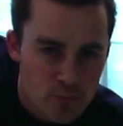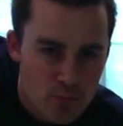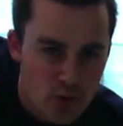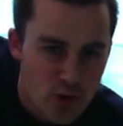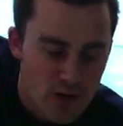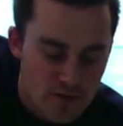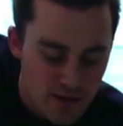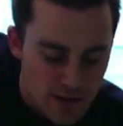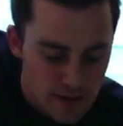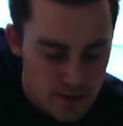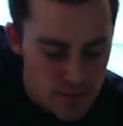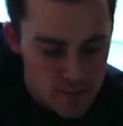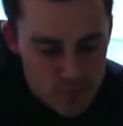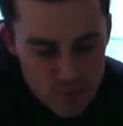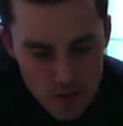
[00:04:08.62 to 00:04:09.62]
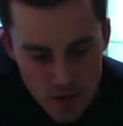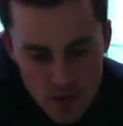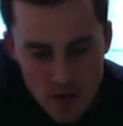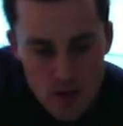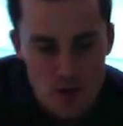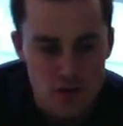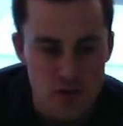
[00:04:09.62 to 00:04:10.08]
Perfect.
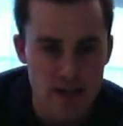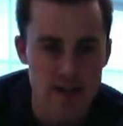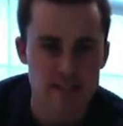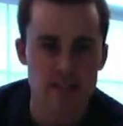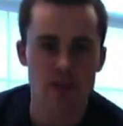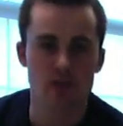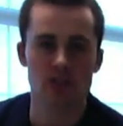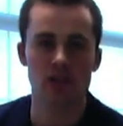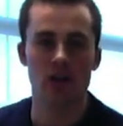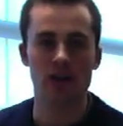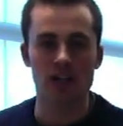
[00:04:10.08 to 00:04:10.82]
So like I said, there's a